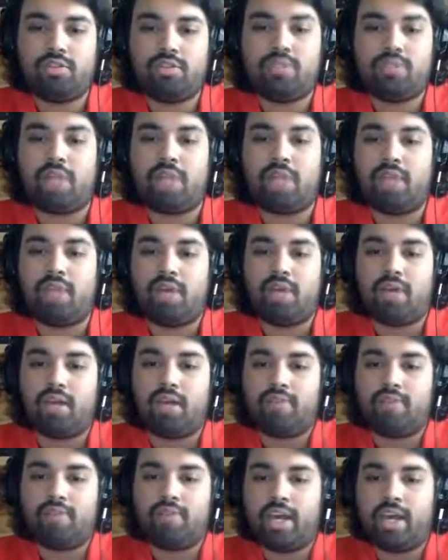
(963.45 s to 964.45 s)
supplied
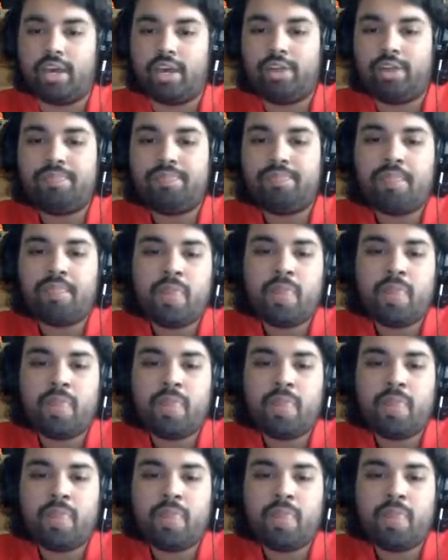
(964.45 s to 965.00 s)
by Viair,